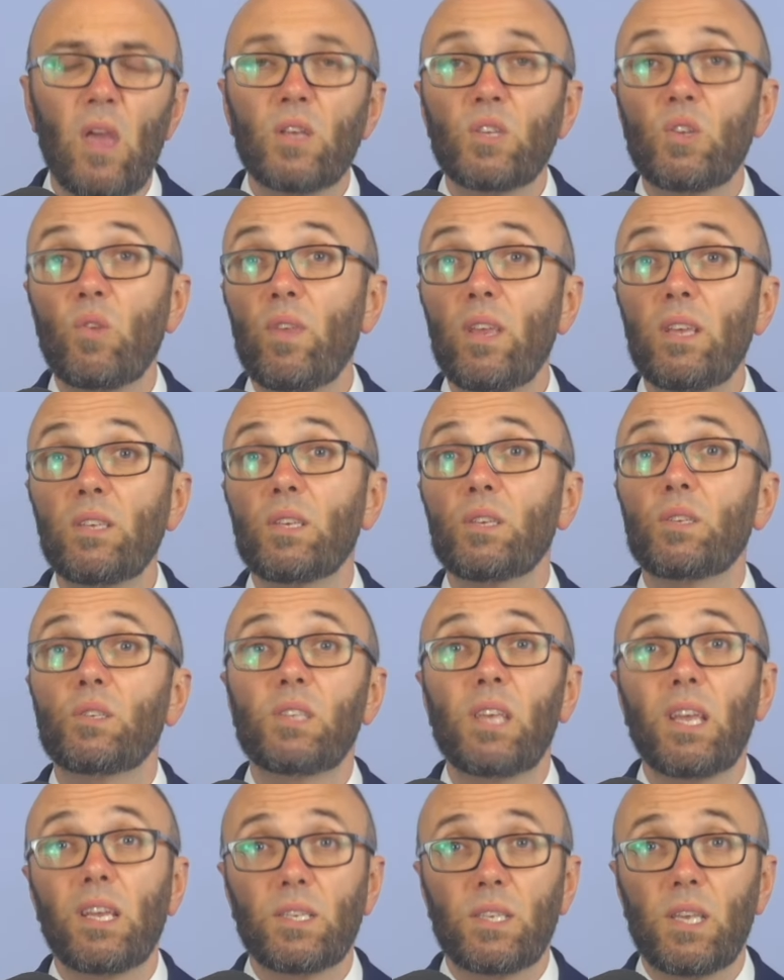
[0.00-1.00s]
So these are
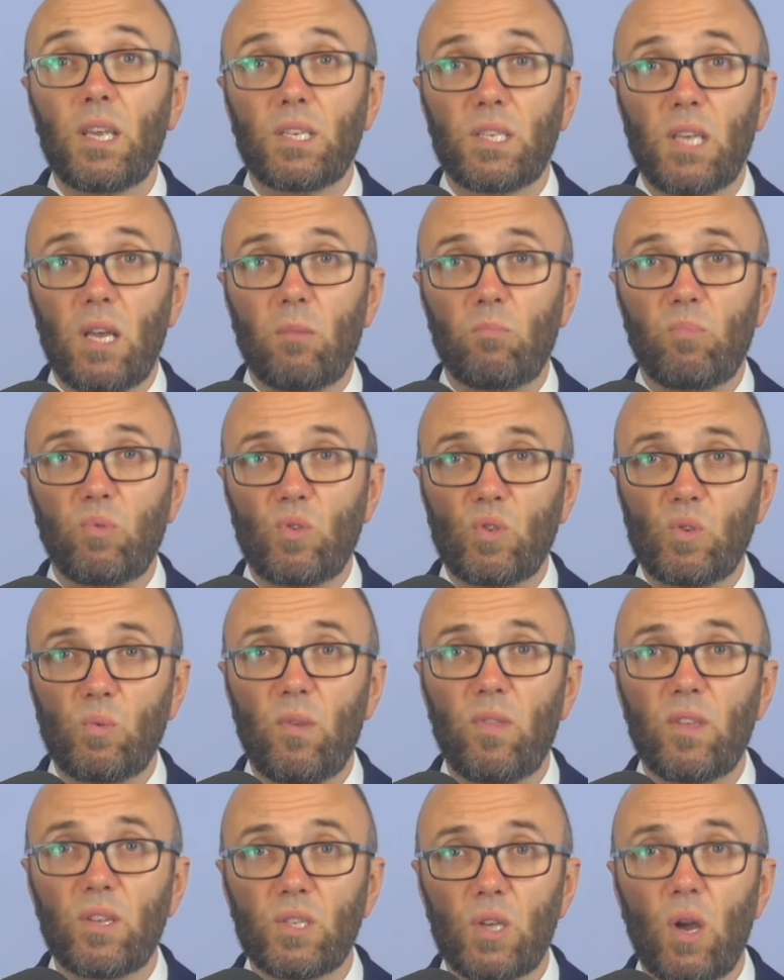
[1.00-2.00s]
6
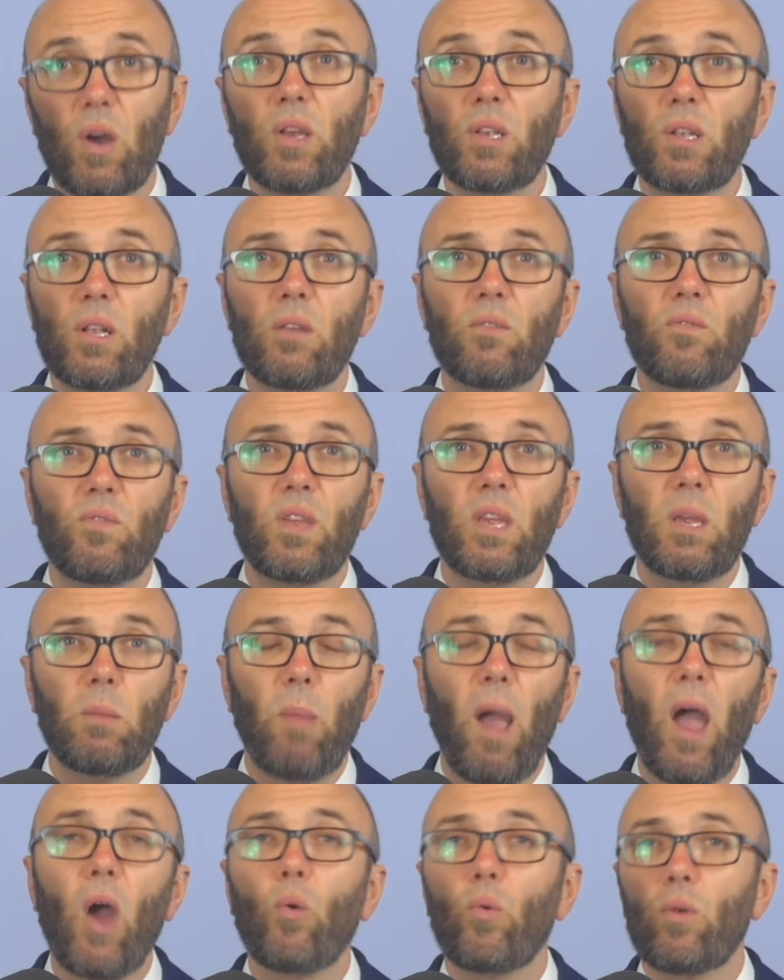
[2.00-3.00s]
examples where the title of the
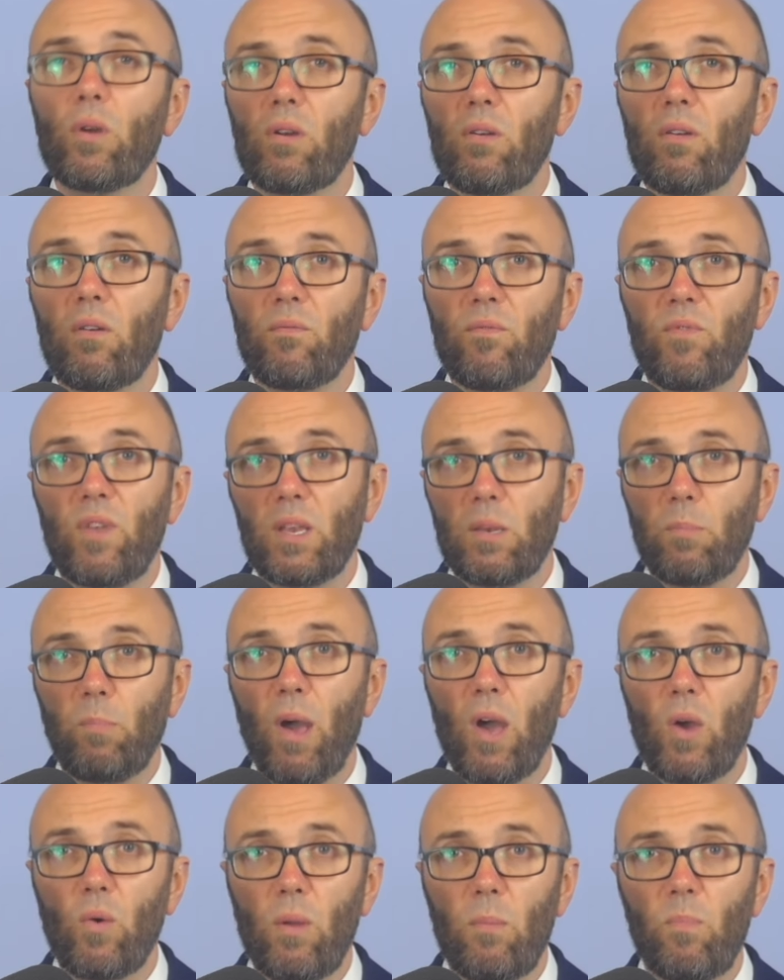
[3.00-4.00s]
Power and
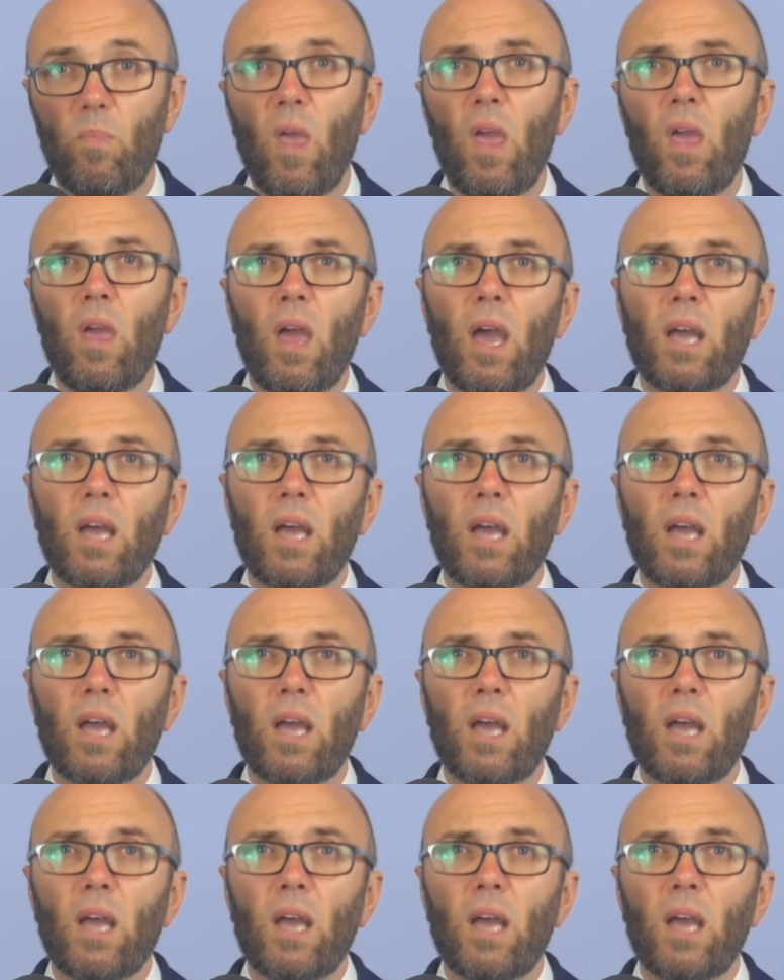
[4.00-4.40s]
Conflict poem